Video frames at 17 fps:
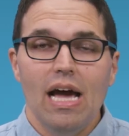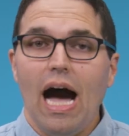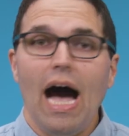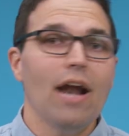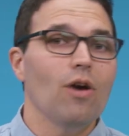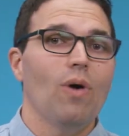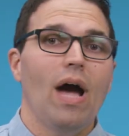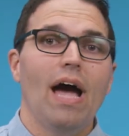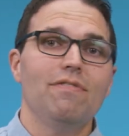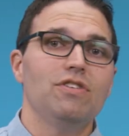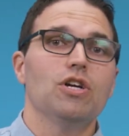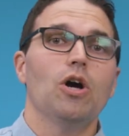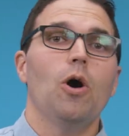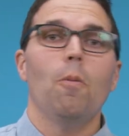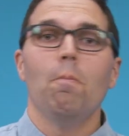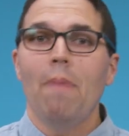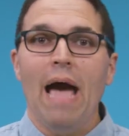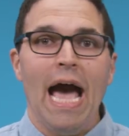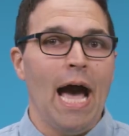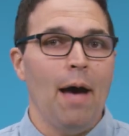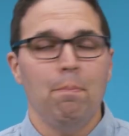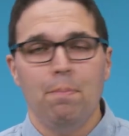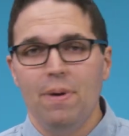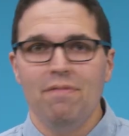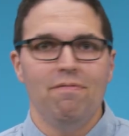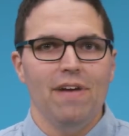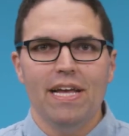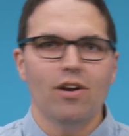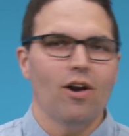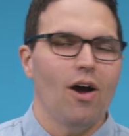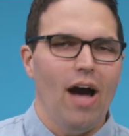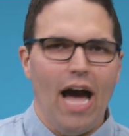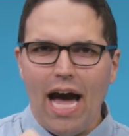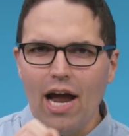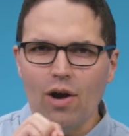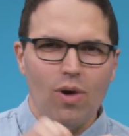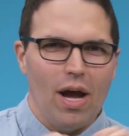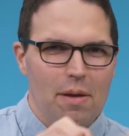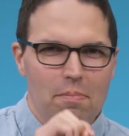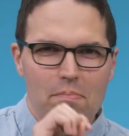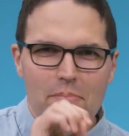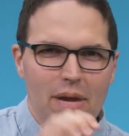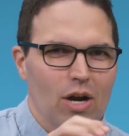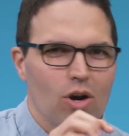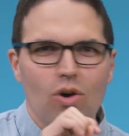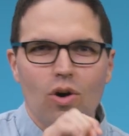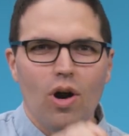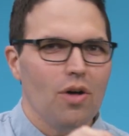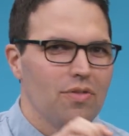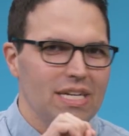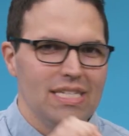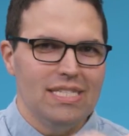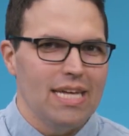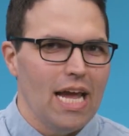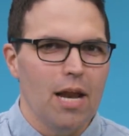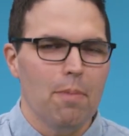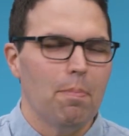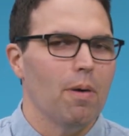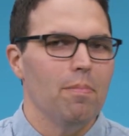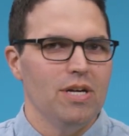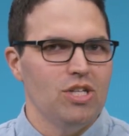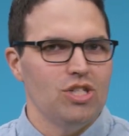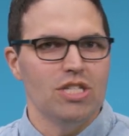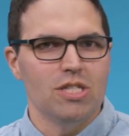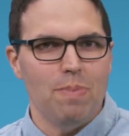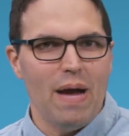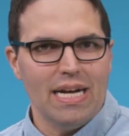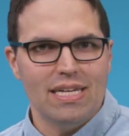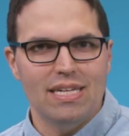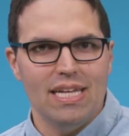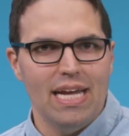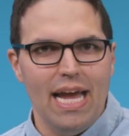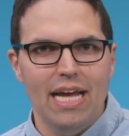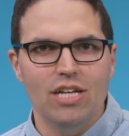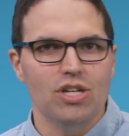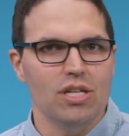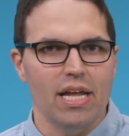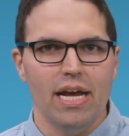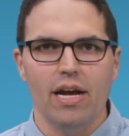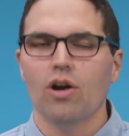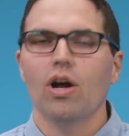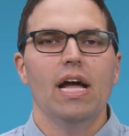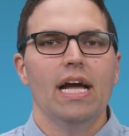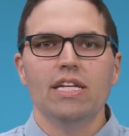I don't have to go map and figure out how do I mirror all these data permissions back to the agent layer.